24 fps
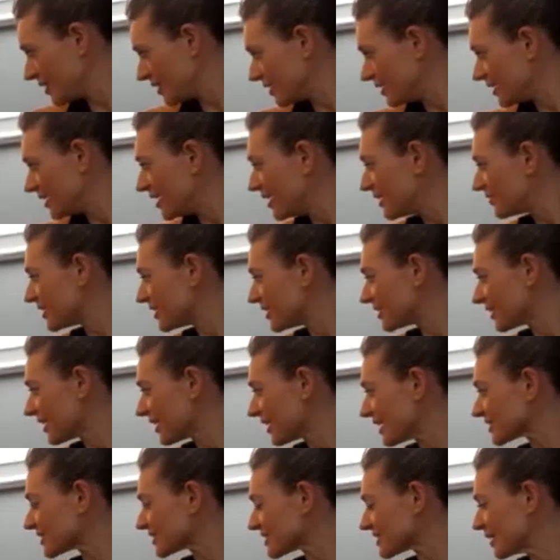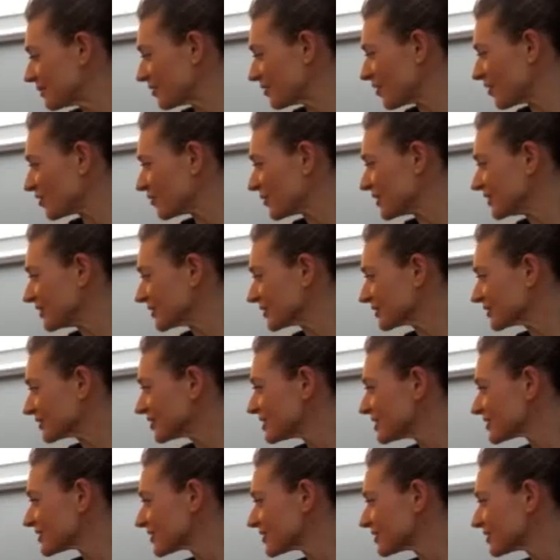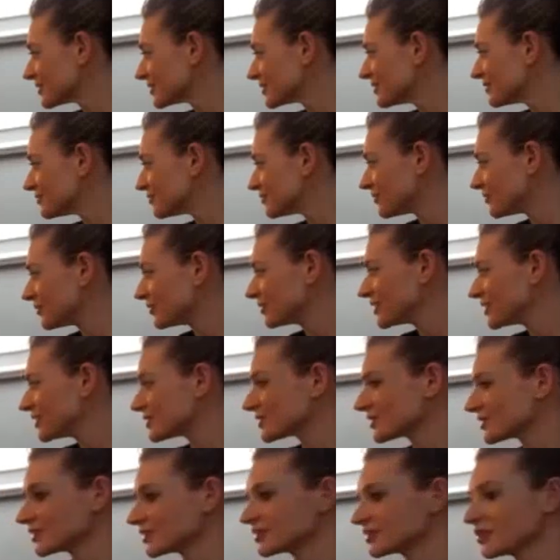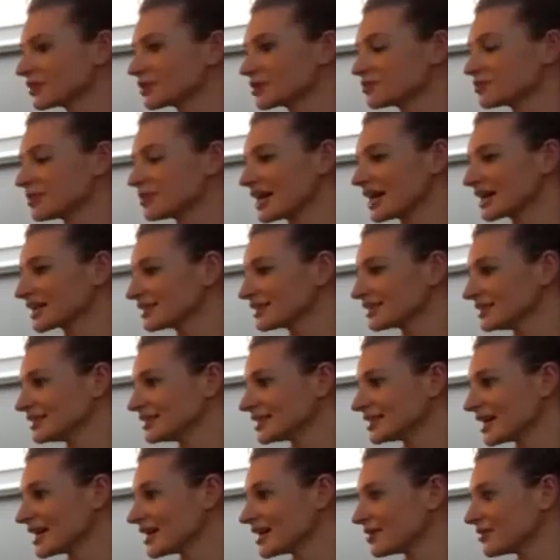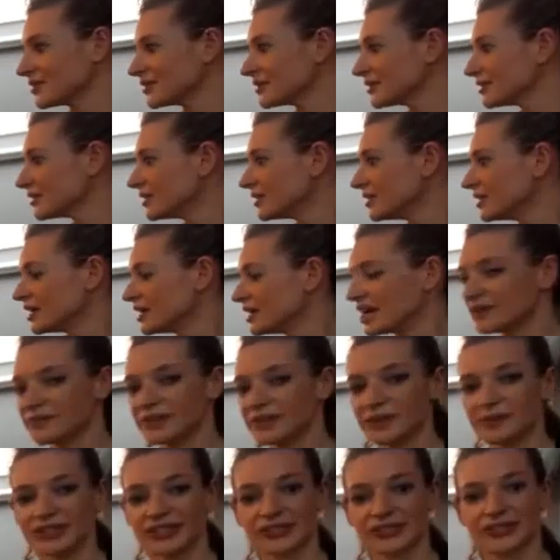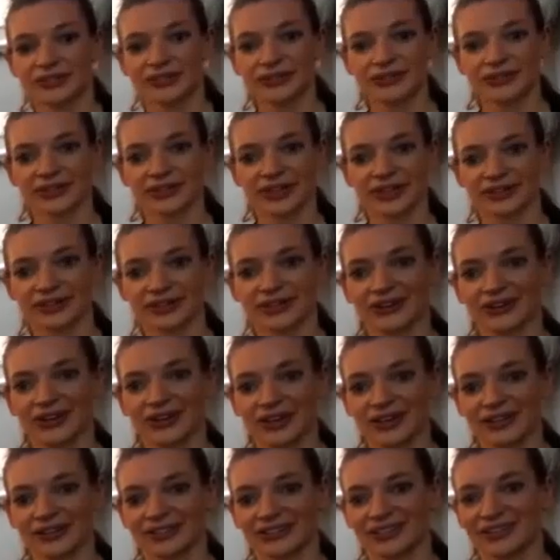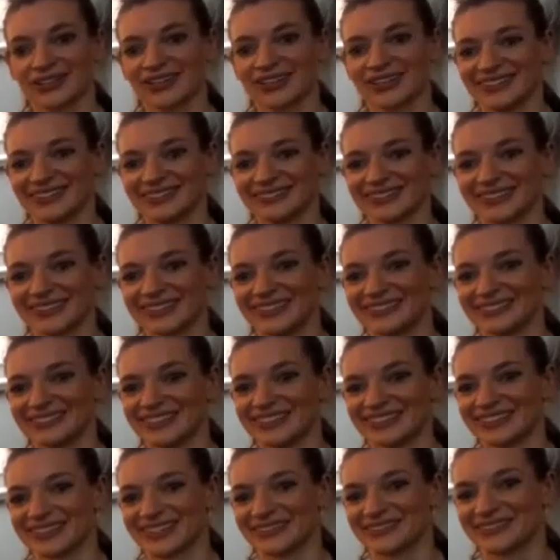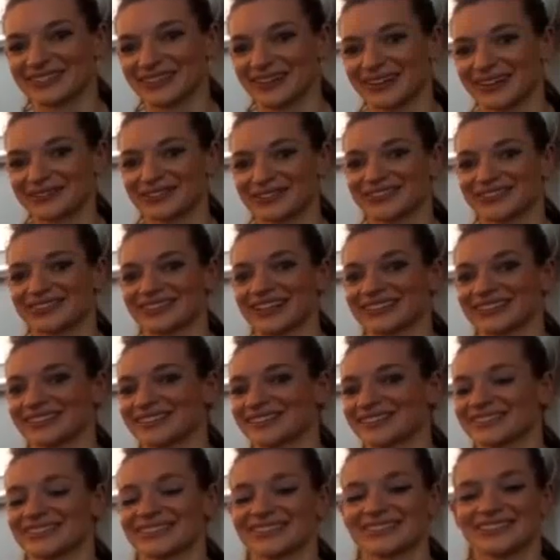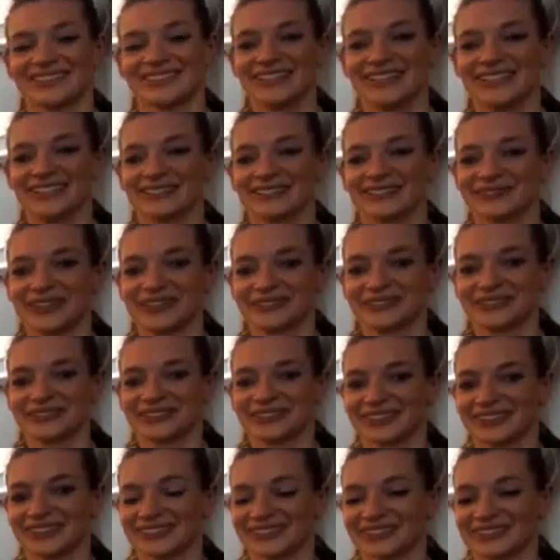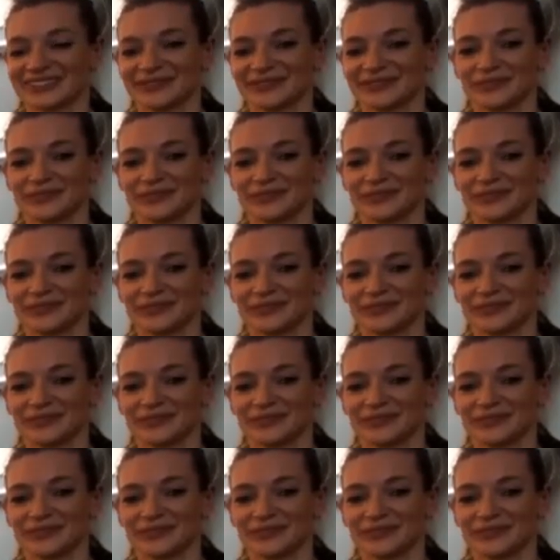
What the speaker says: And then last time, all the way to your lizard, full lizard, lower back, knee down. And maybe it's lizard at a cross, where you reach arms in opposite directions, or just take your favorite lizard.